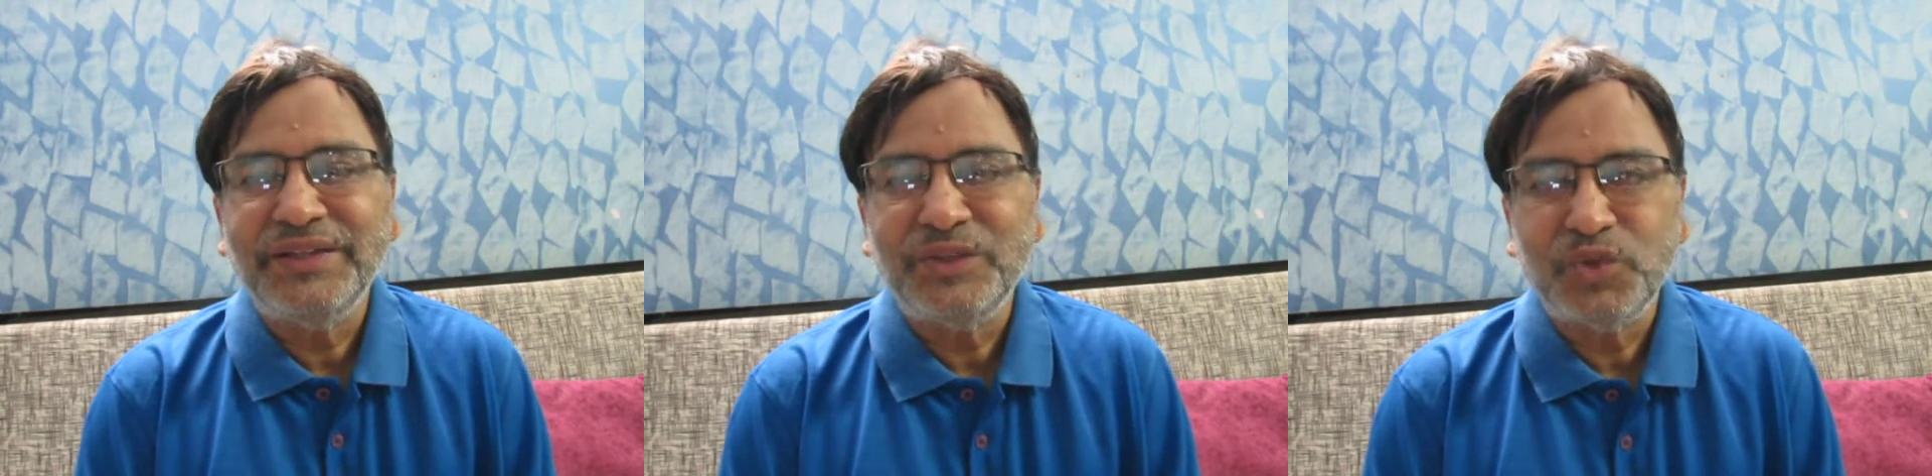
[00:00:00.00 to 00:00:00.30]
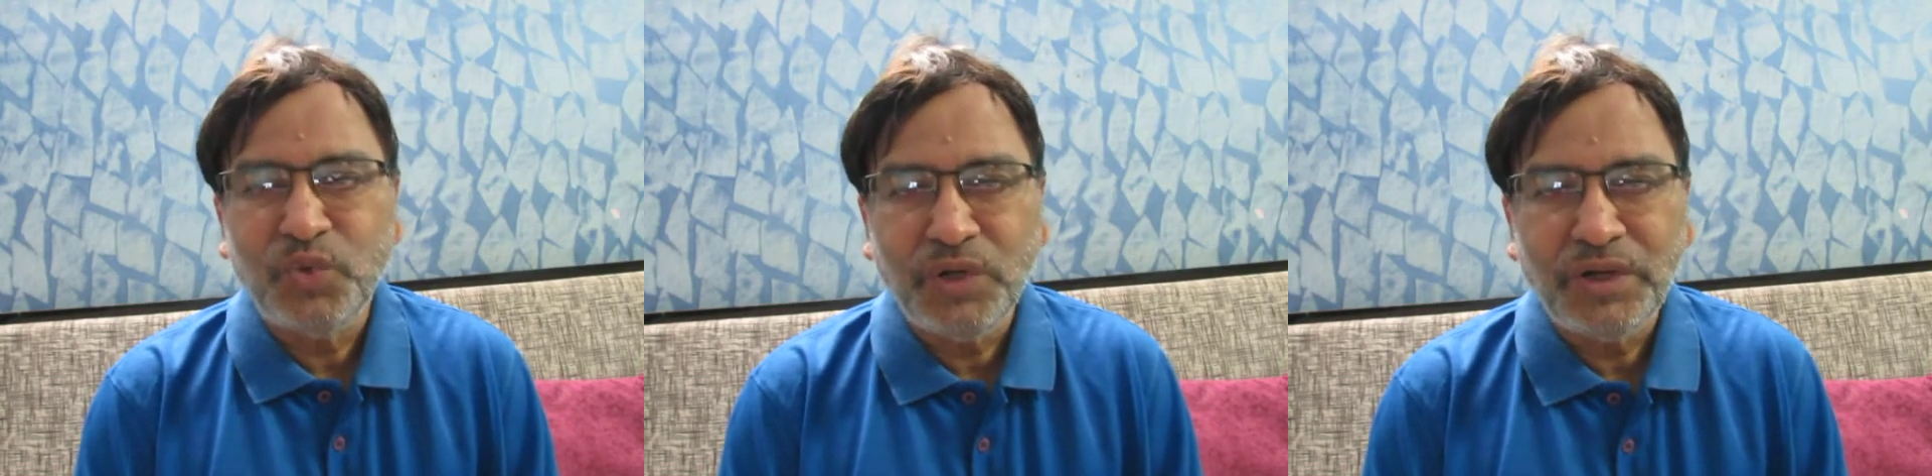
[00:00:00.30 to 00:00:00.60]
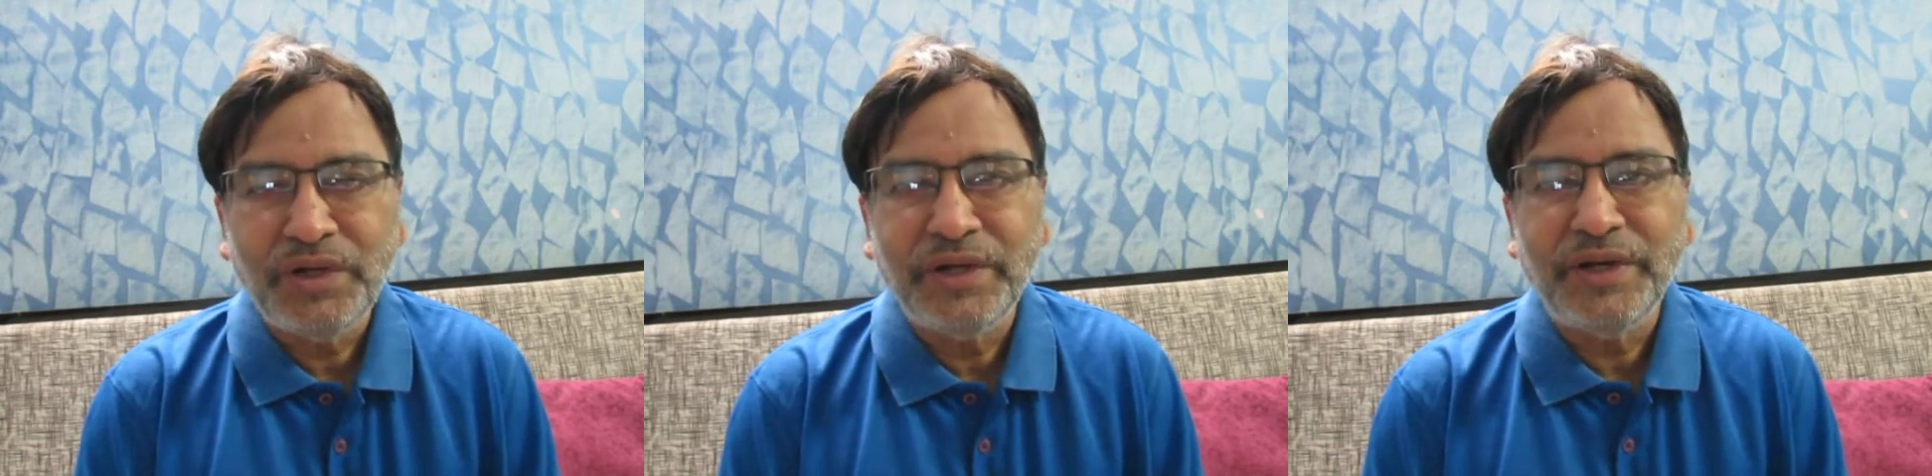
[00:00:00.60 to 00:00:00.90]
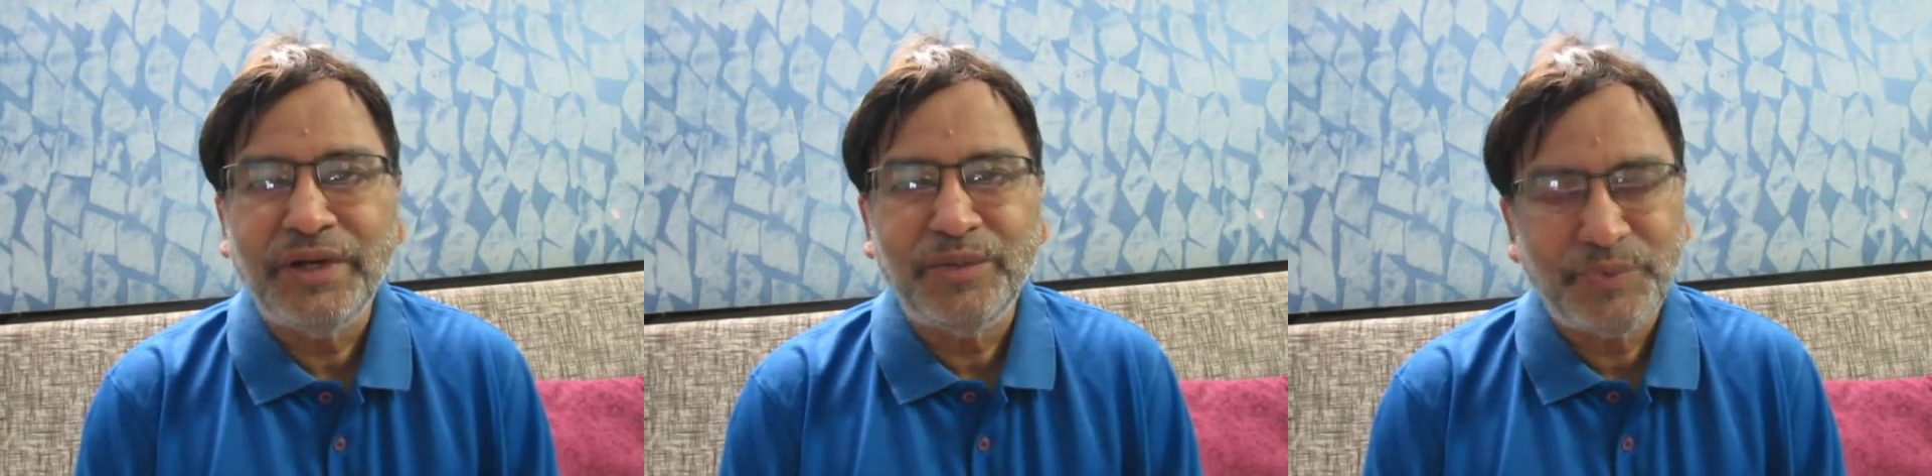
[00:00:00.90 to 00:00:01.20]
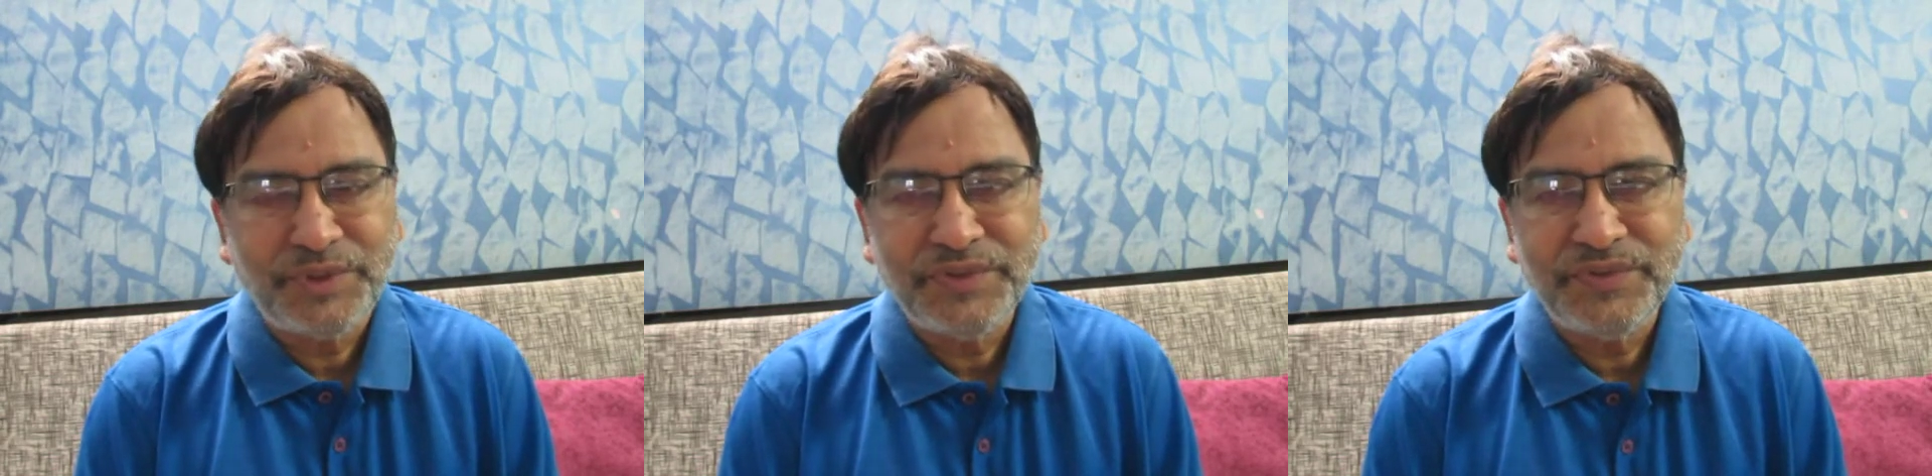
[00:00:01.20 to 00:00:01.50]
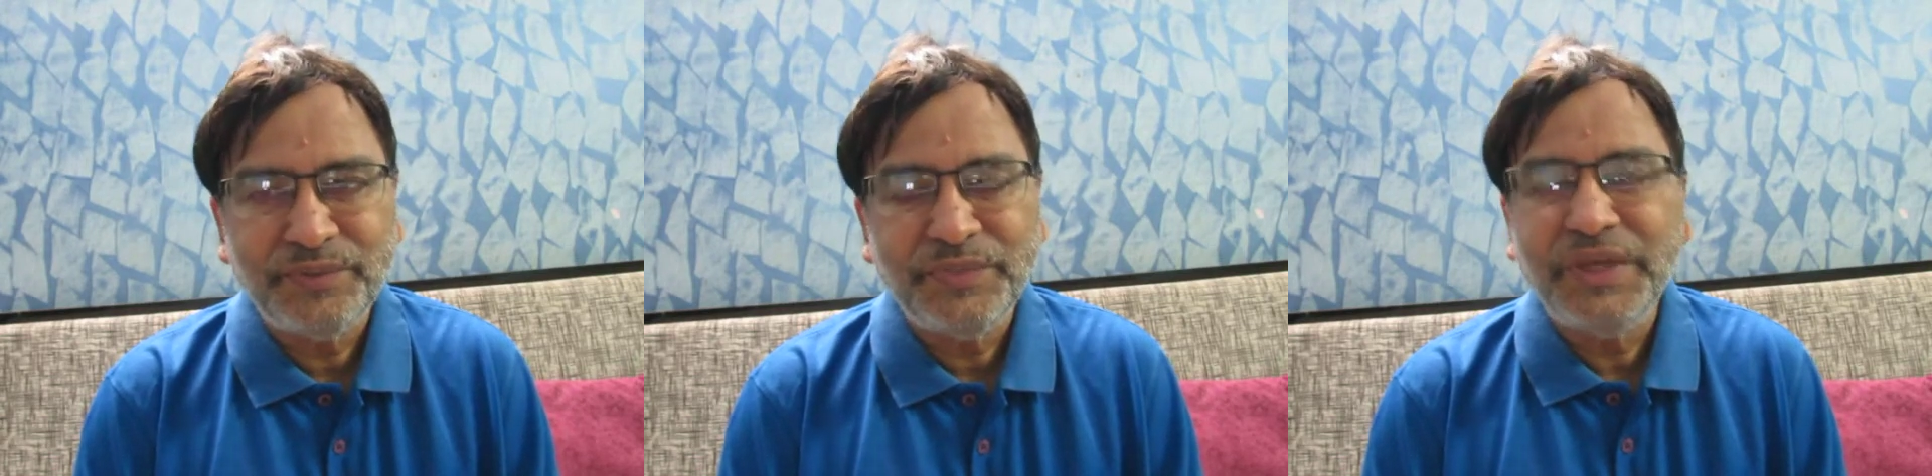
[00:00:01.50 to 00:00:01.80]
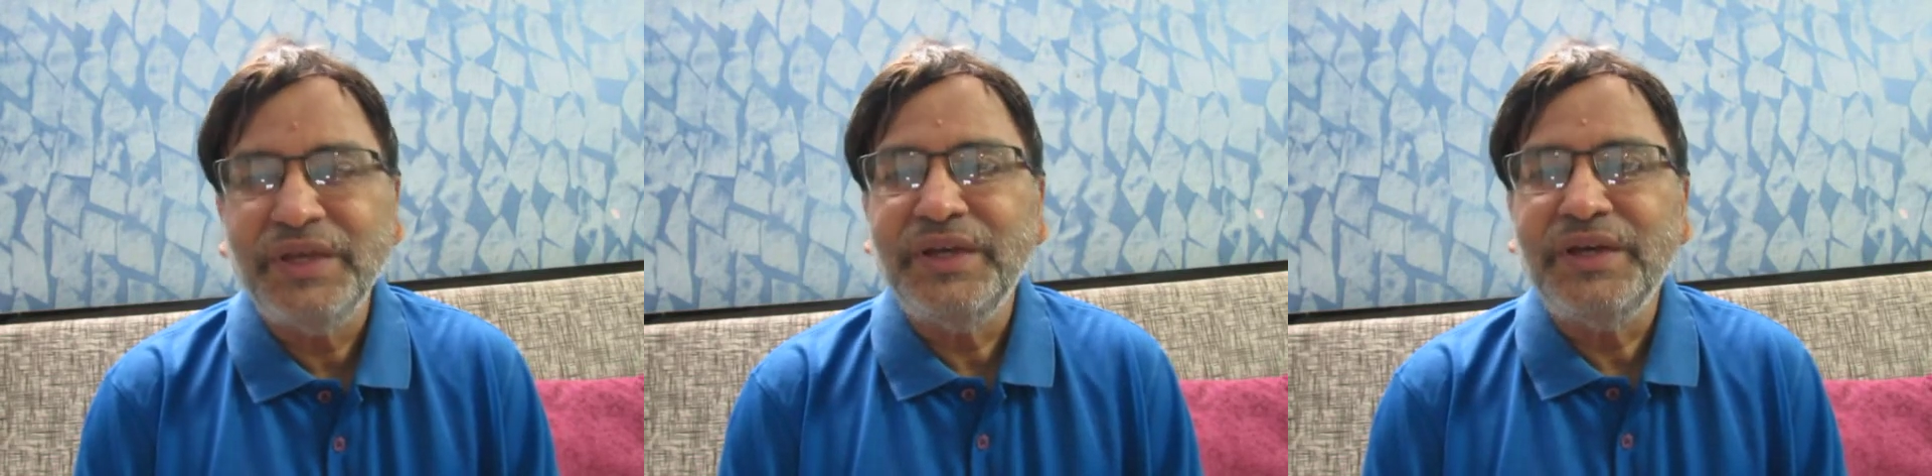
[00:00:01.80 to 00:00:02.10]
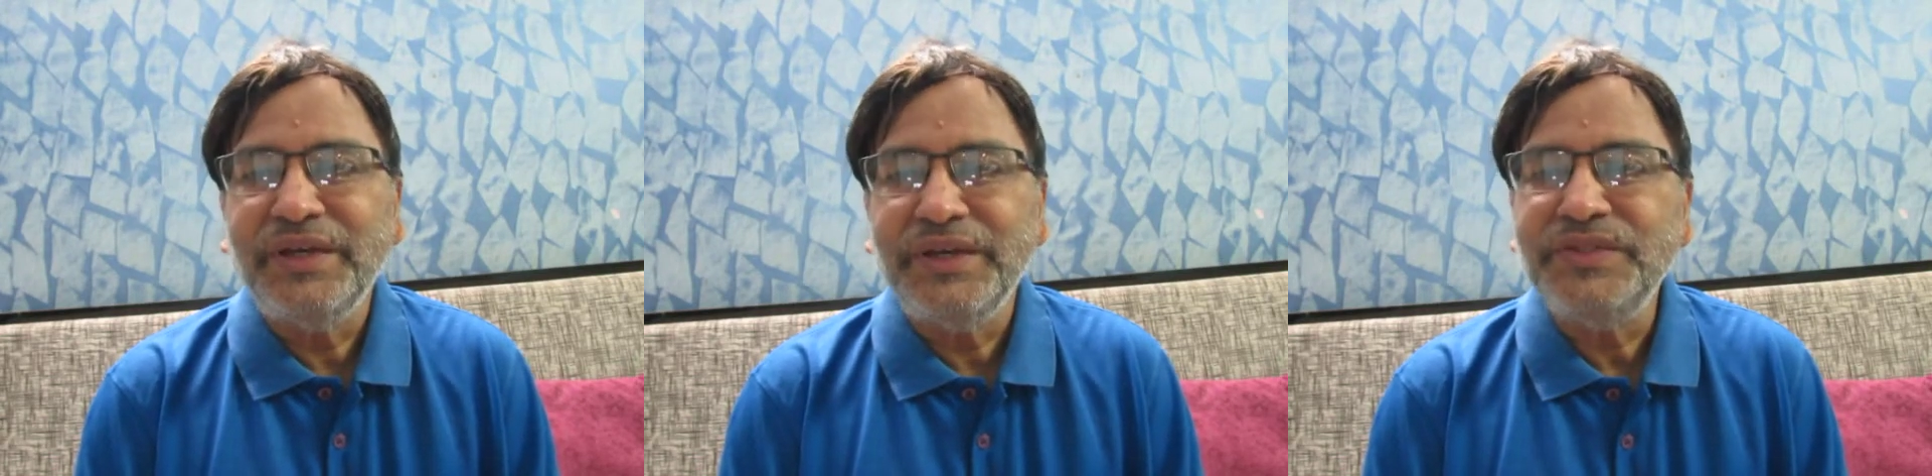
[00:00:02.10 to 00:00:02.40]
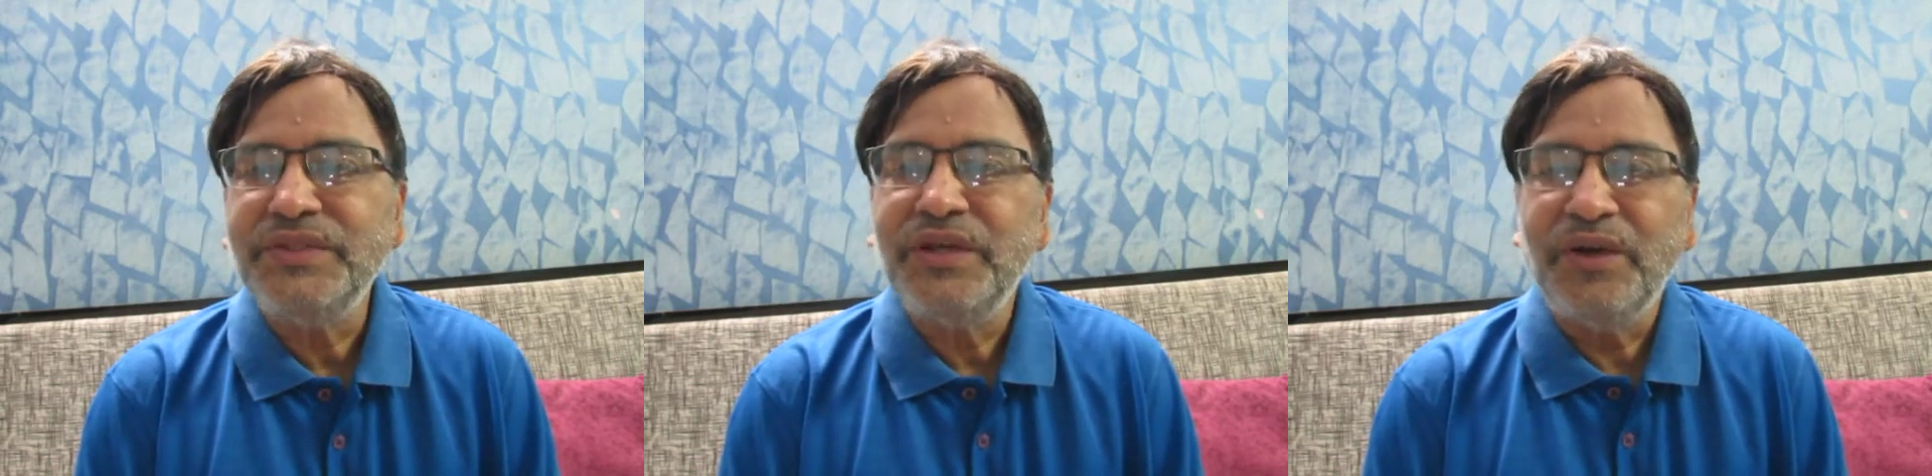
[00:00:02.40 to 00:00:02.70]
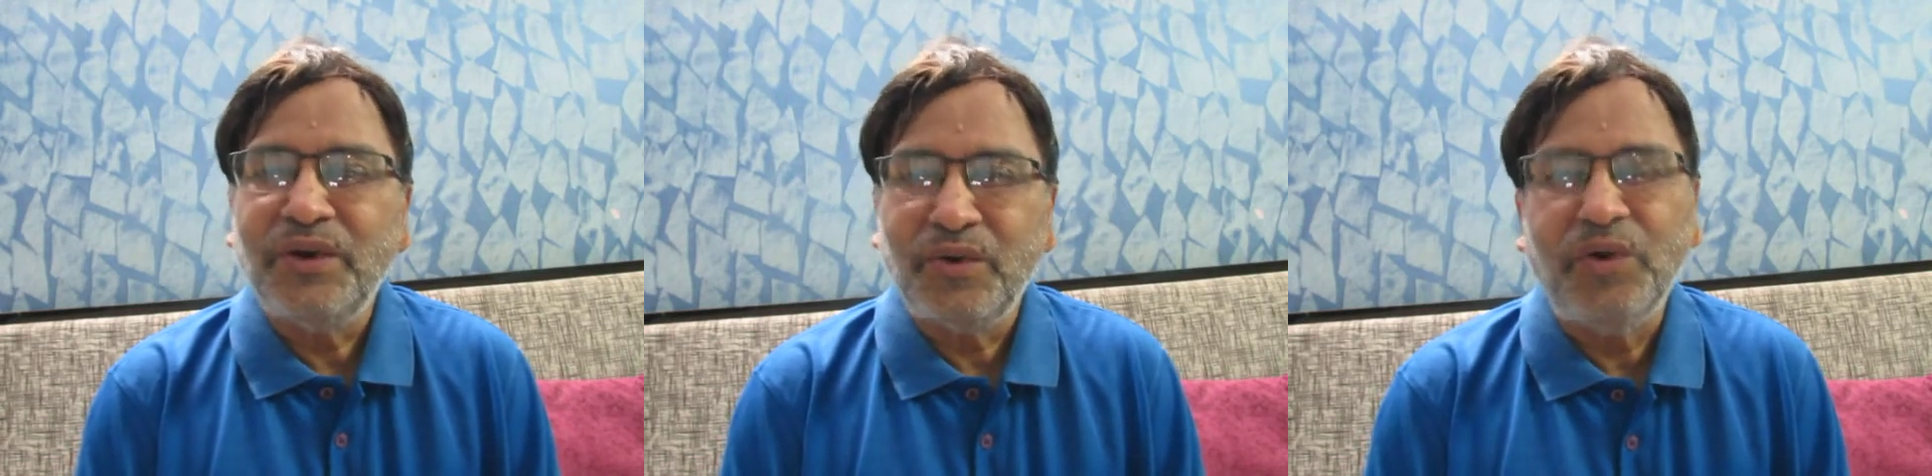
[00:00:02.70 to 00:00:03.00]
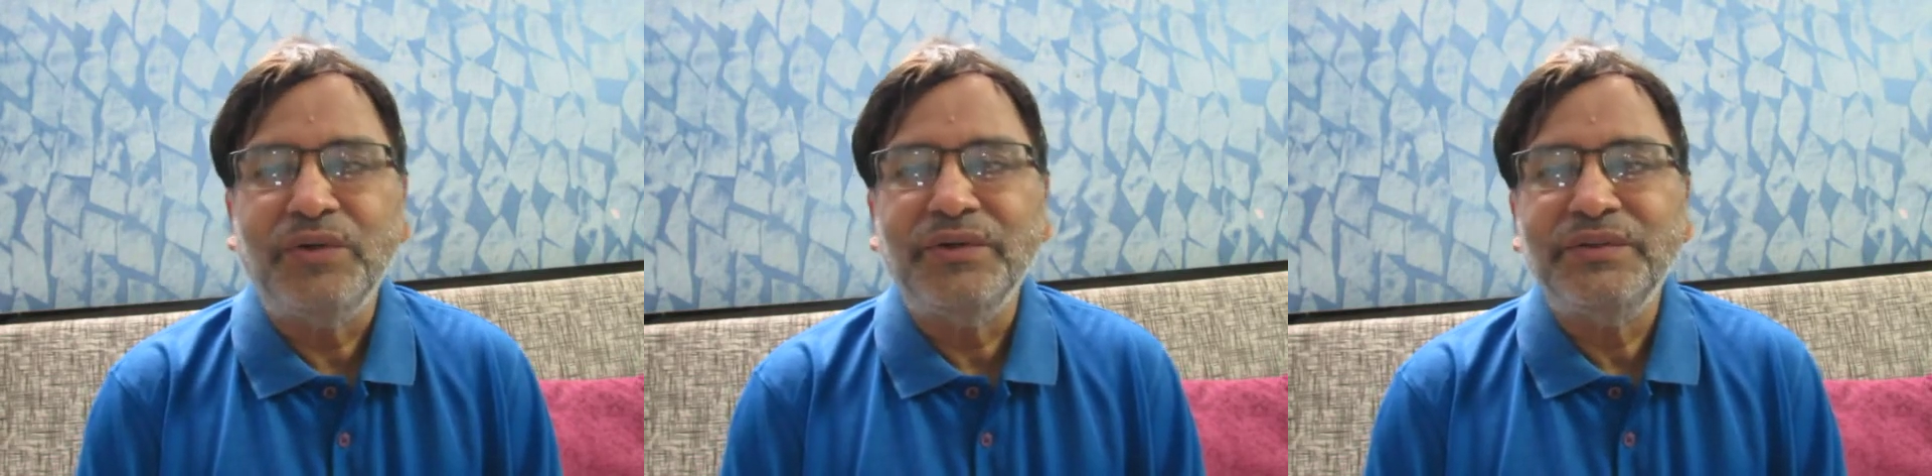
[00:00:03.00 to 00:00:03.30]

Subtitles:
so-called nepotism is wrong.